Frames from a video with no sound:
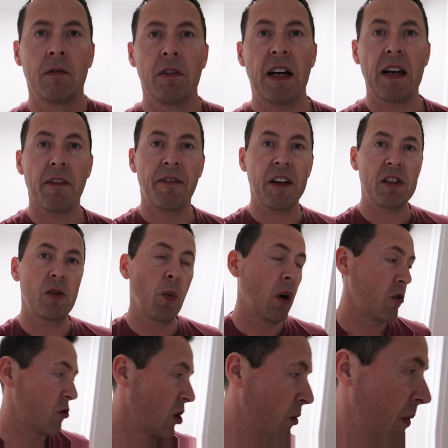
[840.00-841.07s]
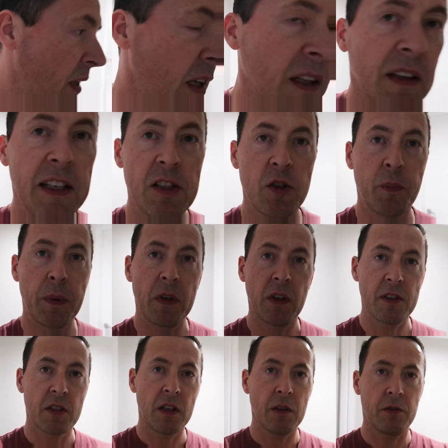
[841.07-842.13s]
Right, I fixed the wardrobe. Lee just put
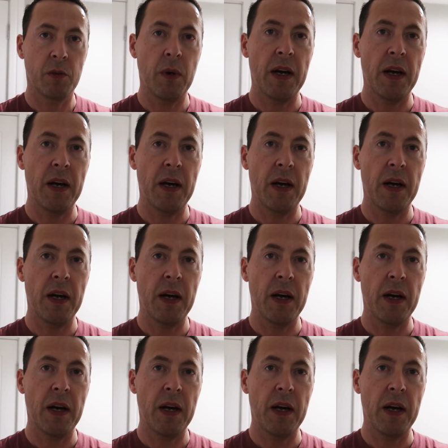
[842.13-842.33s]
all his clothes